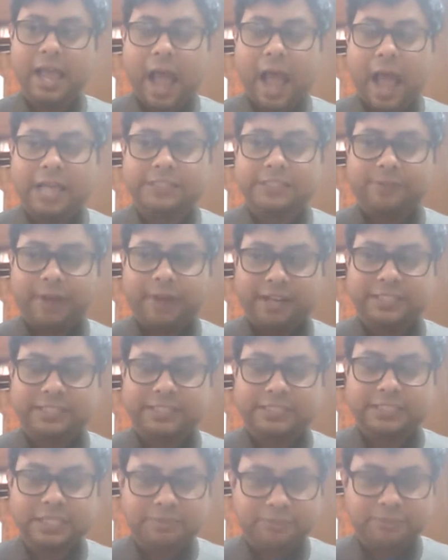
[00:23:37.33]
As far as
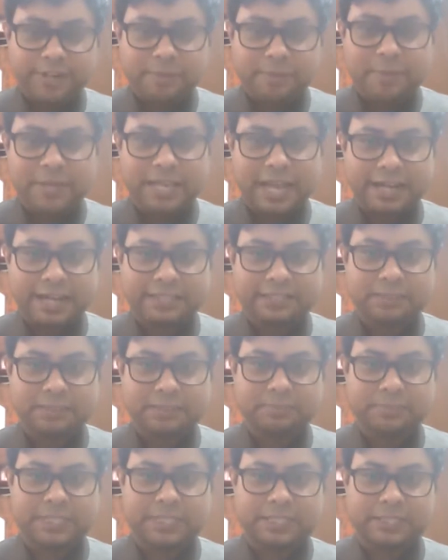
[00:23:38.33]
delivery
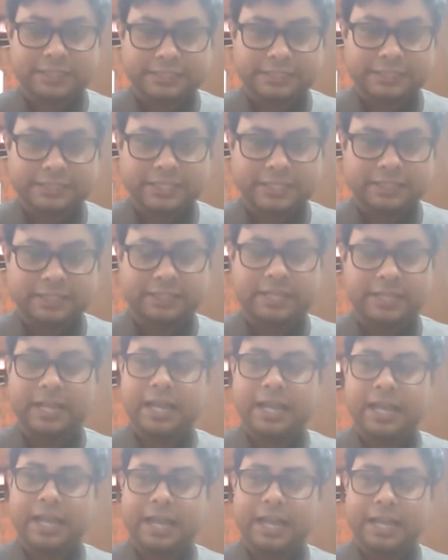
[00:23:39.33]
mechanisms are concerned,
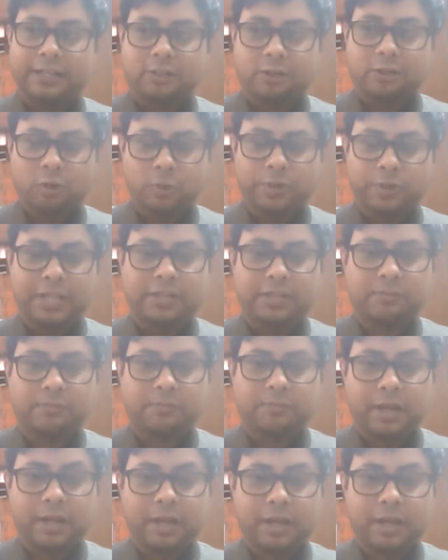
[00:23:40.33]
including